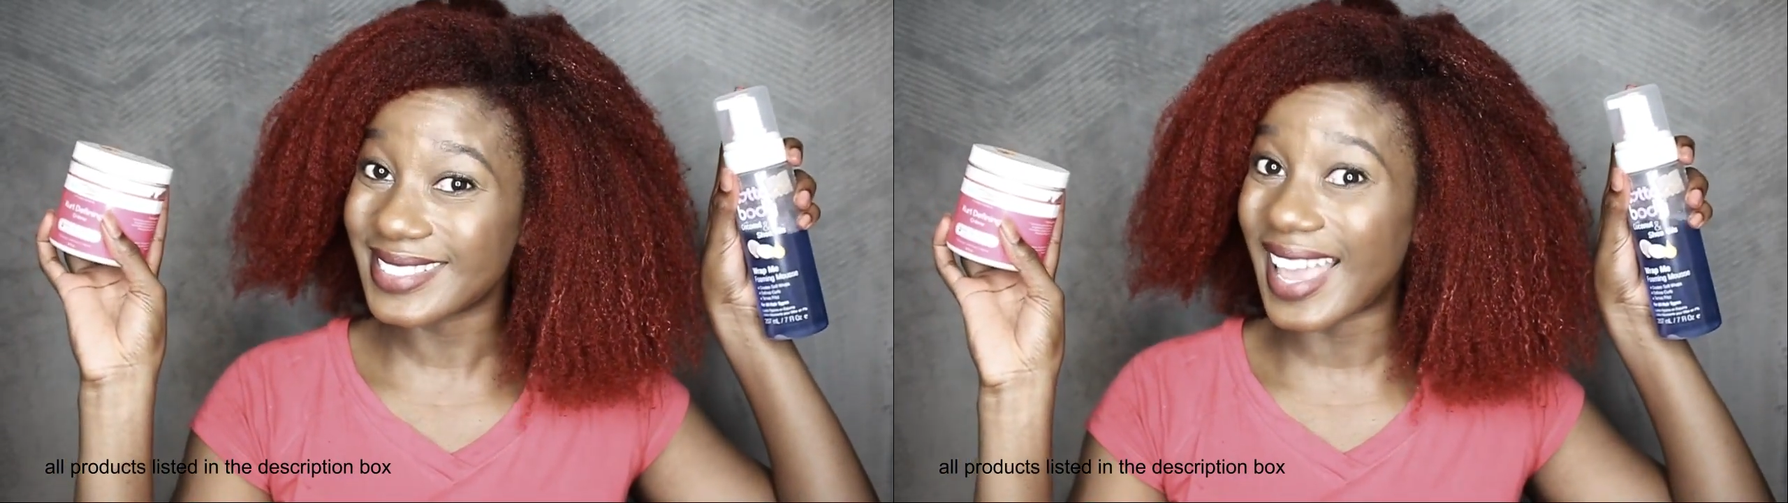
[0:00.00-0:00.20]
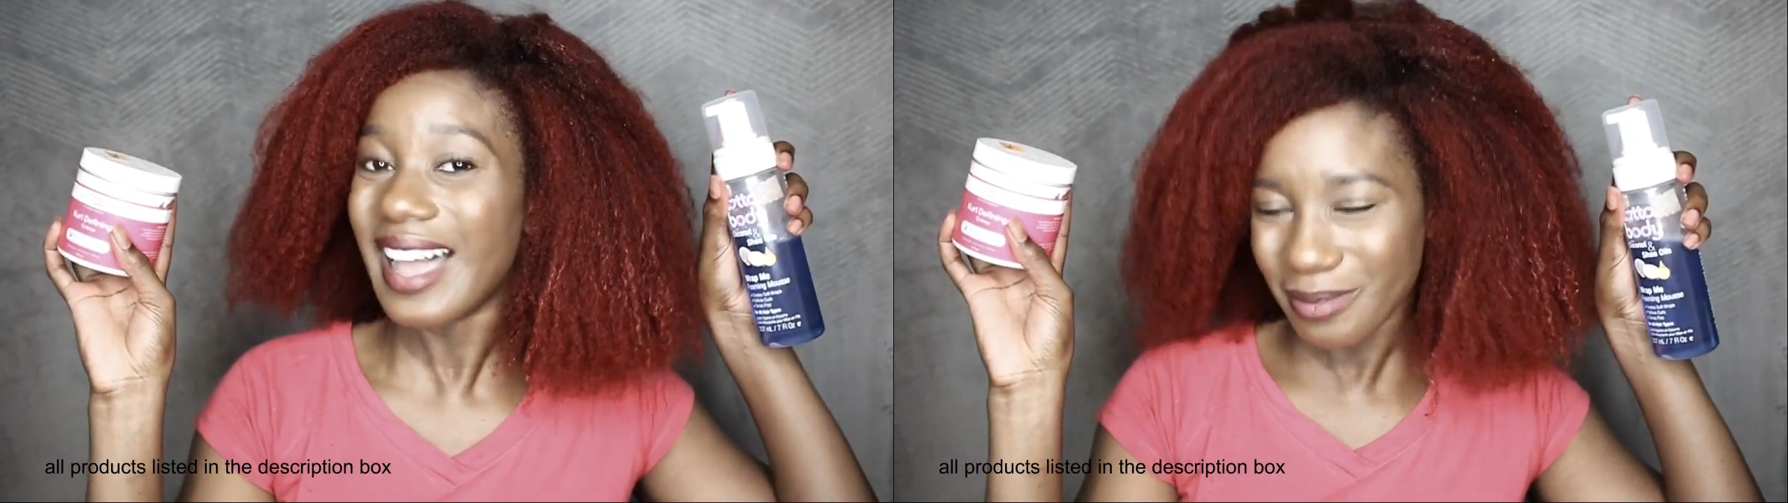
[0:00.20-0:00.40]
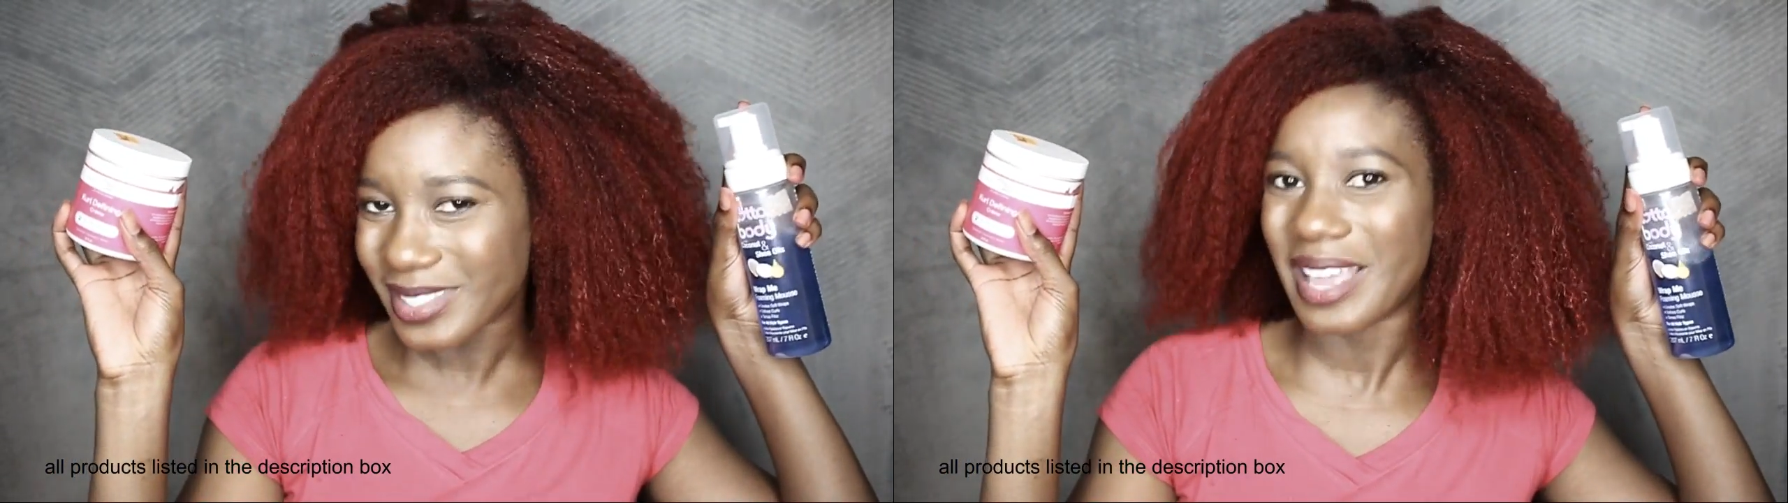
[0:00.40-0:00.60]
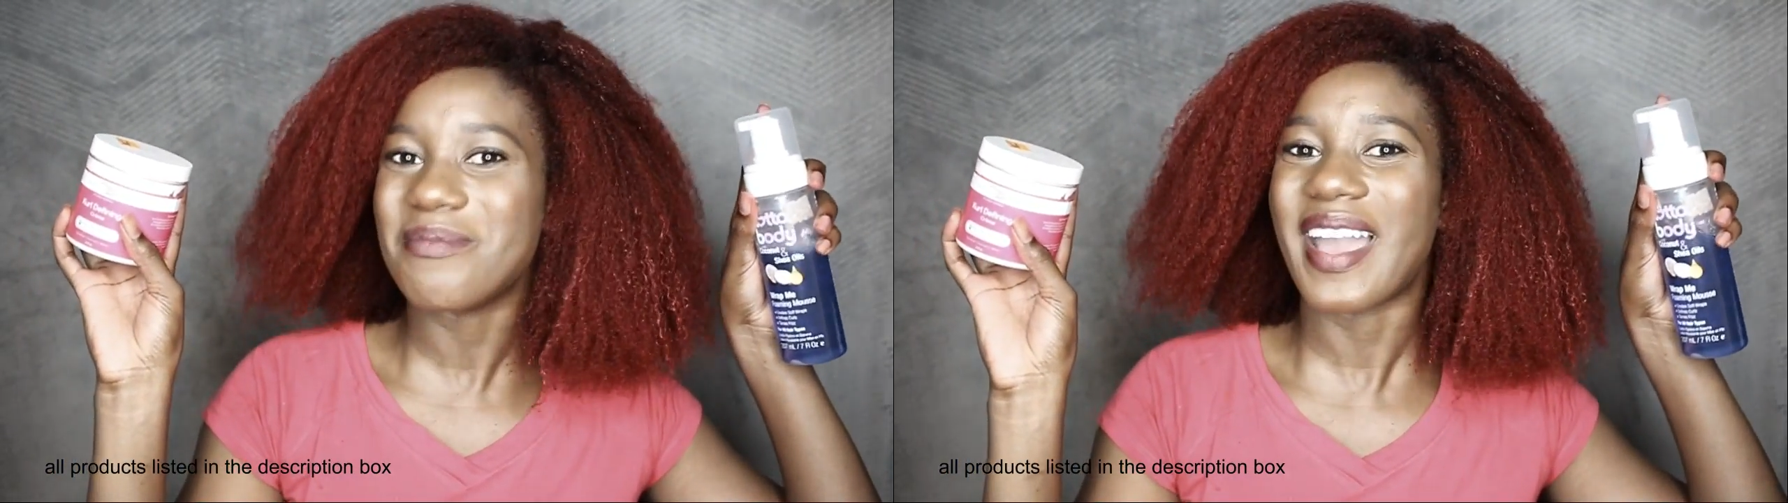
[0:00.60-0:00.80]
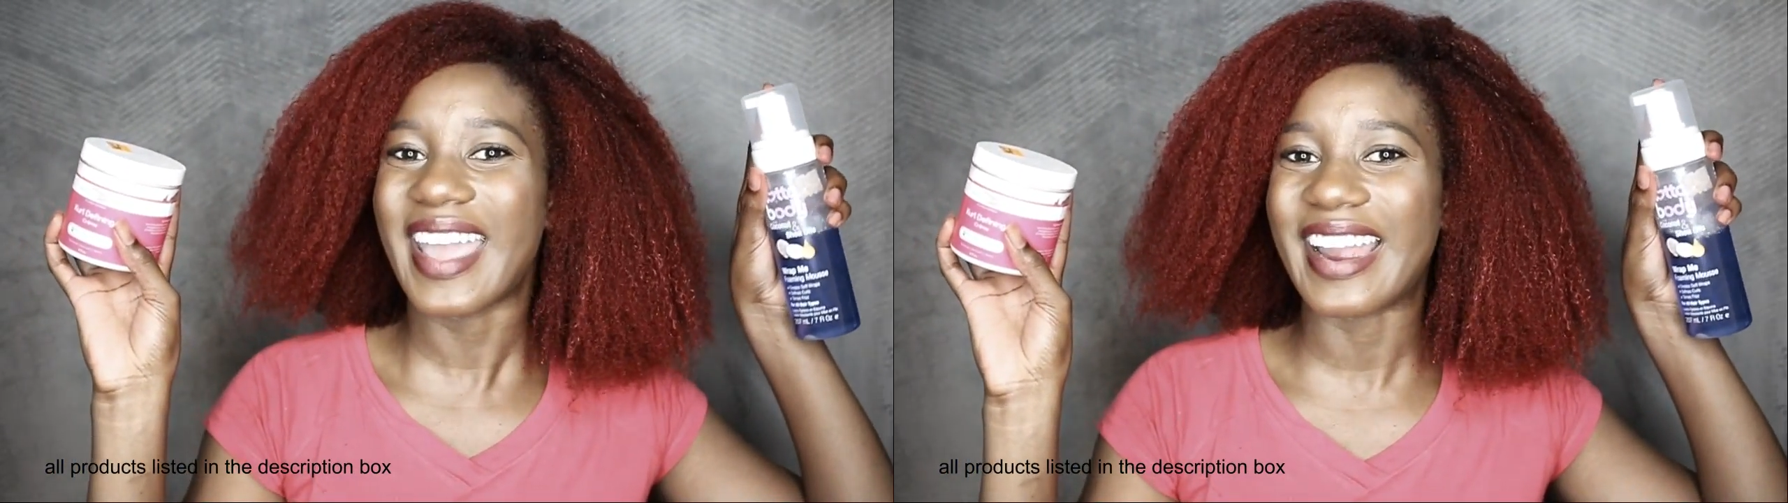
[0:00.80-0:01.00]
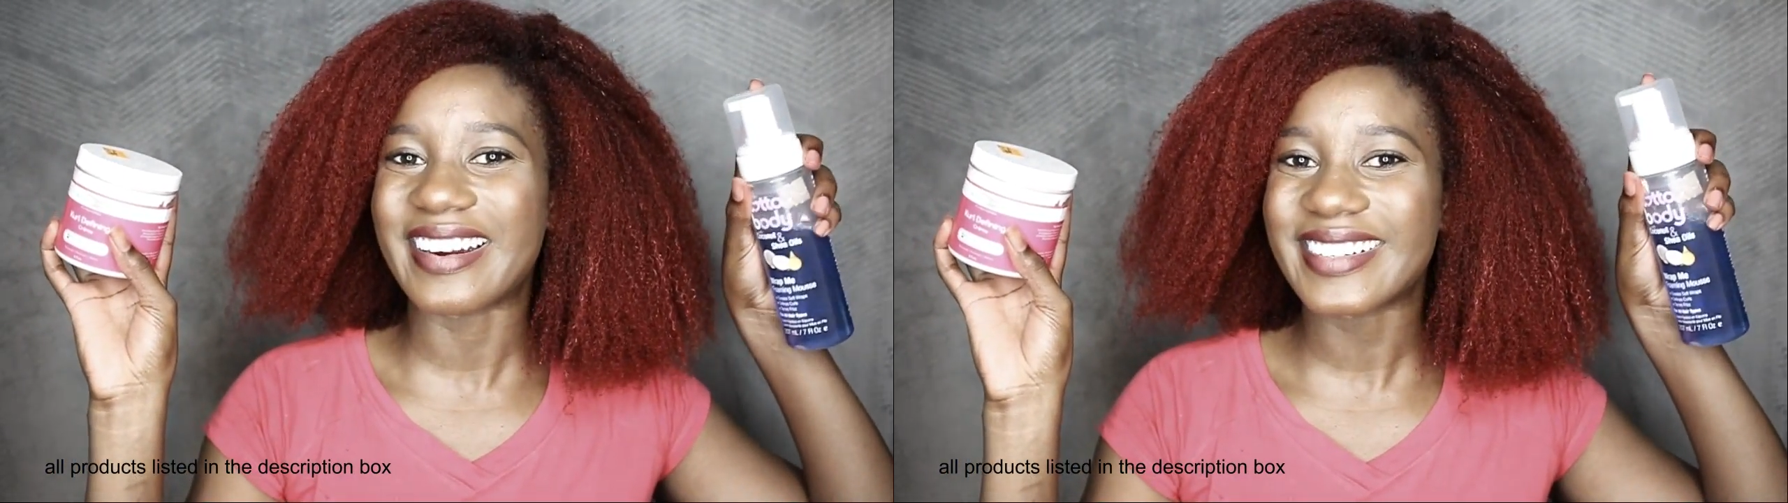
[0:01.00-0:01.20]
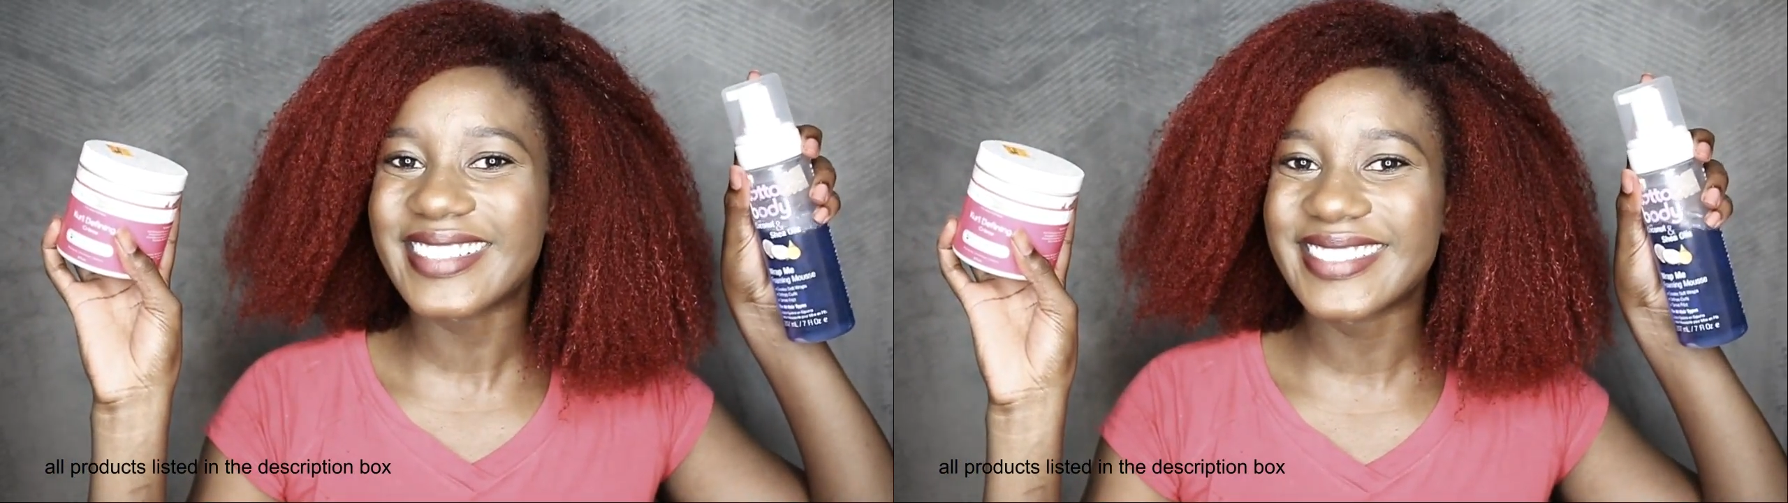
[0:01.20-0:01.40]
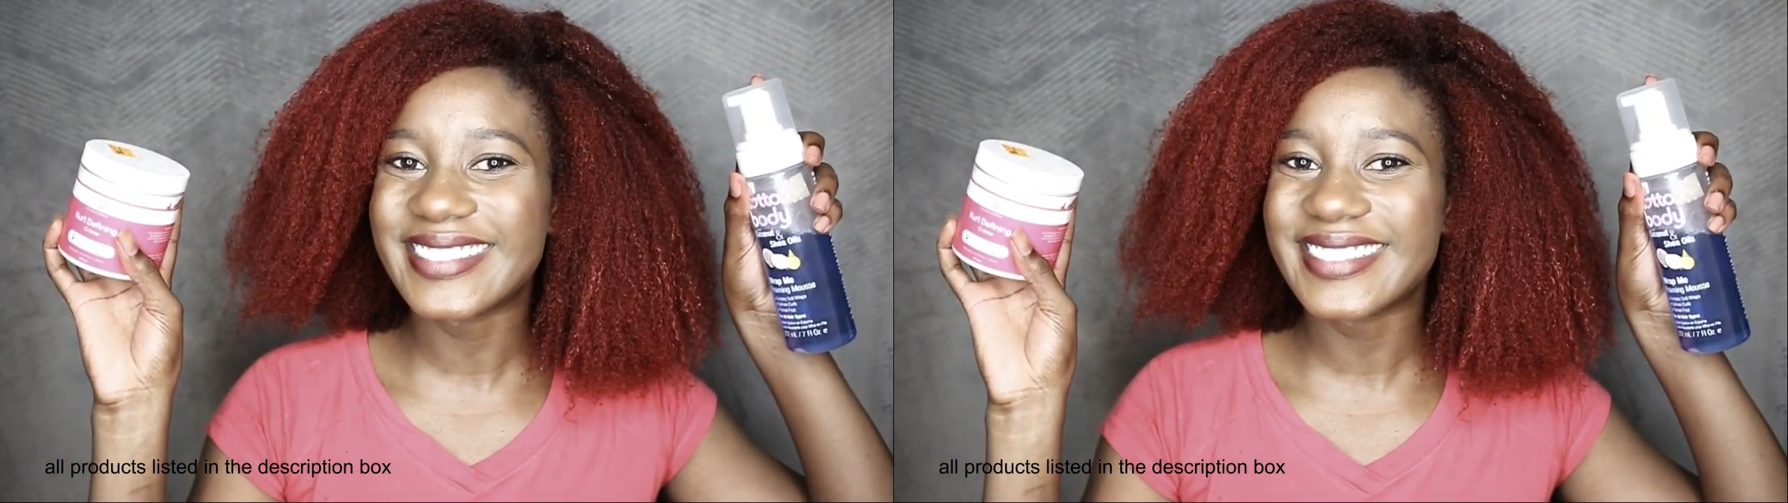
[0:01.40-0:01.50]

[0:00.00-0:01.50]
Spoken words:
to help set my hair.